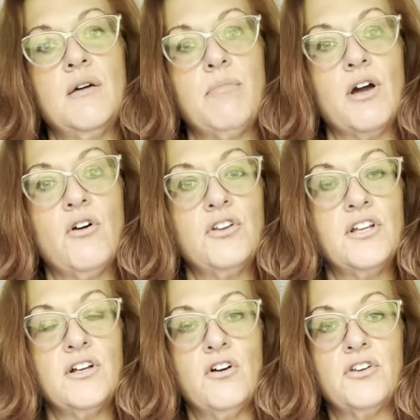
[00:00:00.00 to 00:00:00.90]
but go
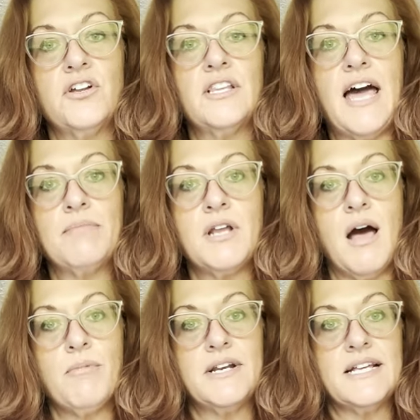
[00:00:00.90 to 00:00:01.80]
to go to your
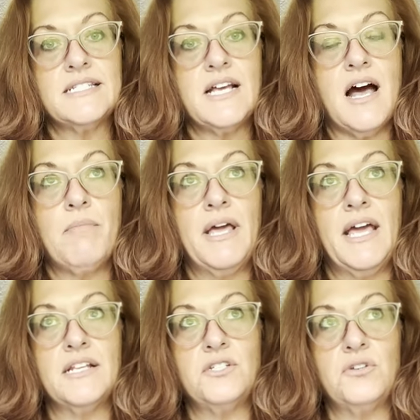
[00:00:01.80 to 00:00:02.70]
laptop or desktop
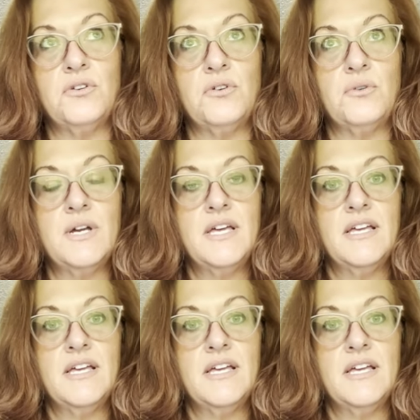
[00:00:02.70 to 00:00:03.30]
and do